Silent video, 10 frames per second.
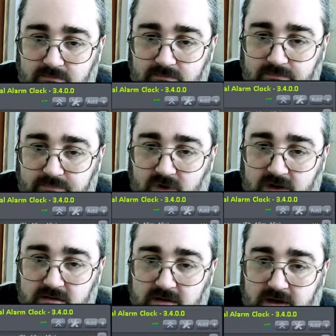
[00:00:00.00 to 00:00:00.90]
right.
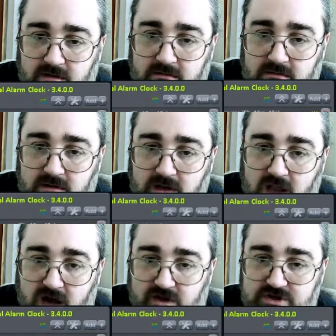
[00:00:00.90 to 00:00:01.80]
Hang on.
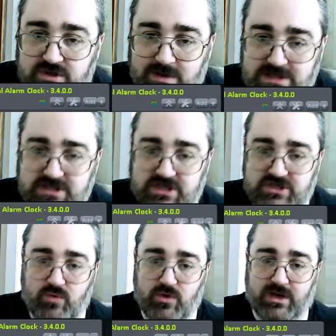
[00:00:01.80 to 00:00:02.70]
I've got two engines that
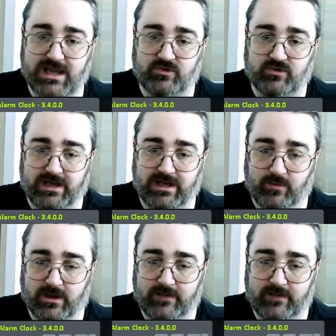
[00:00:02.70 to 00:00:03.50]
don't work at all anyway.